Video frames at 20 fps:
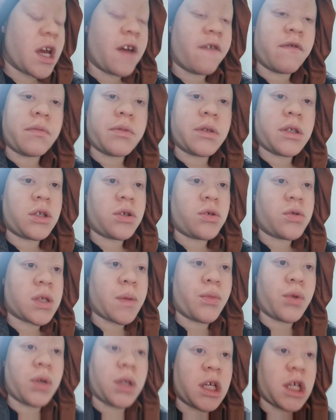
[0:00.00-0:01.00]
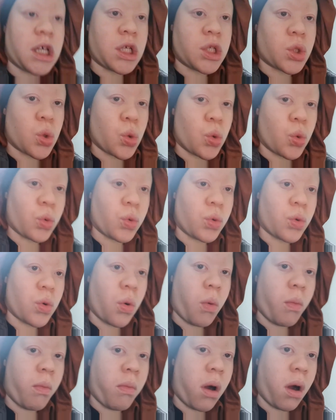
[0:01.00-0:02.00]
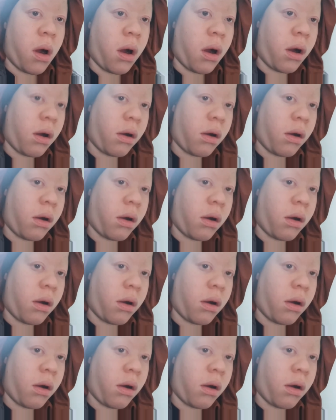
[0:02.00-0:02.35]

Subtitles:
everybody knows I'm on keto, but